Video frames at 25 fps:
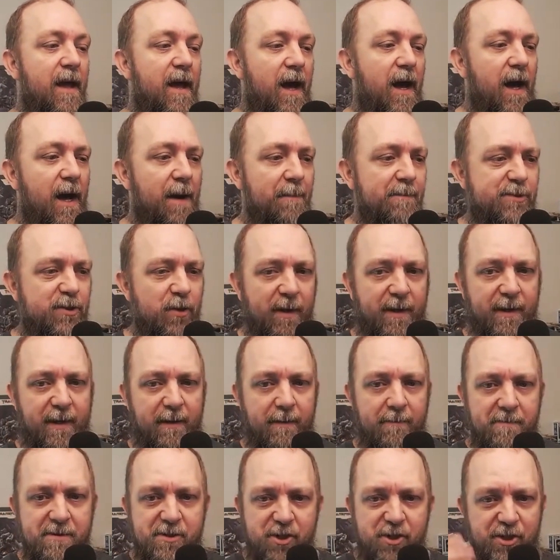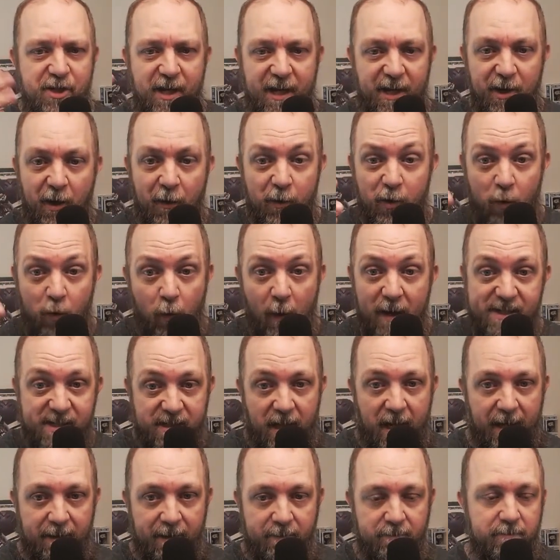Um, so just like another quest
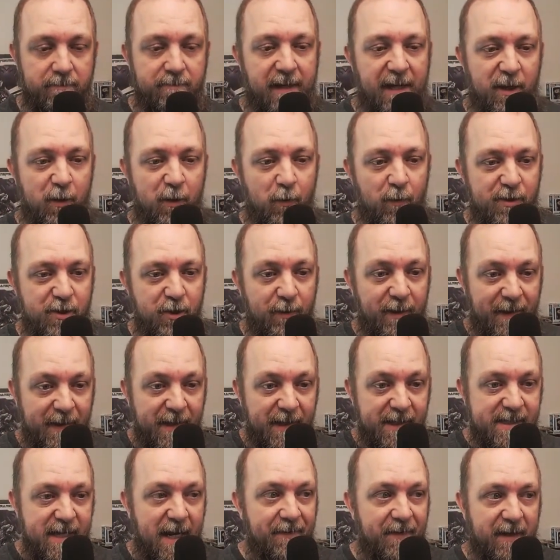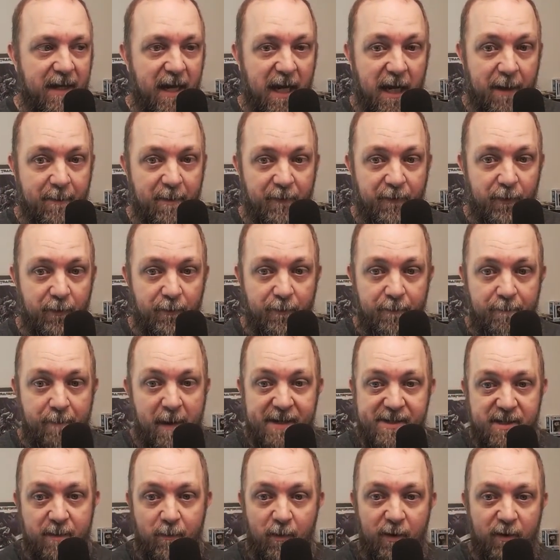line that you would do inside the game if you
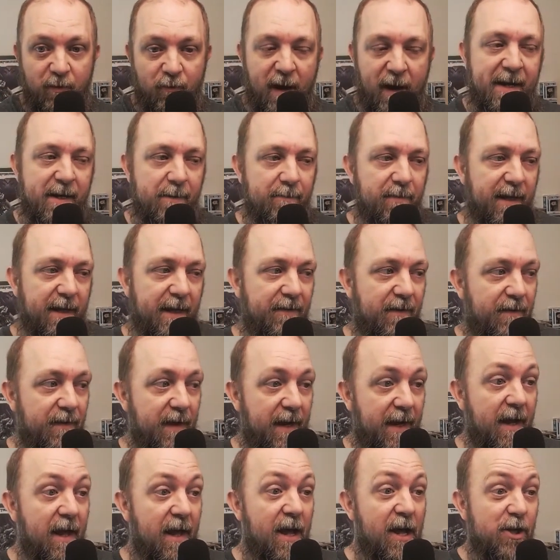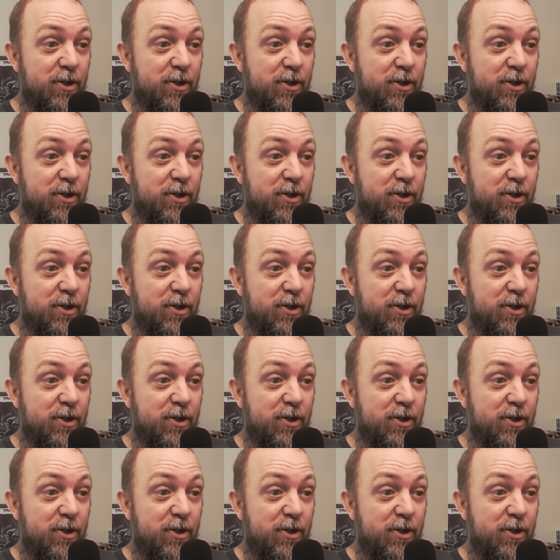met someone randomly in the thing.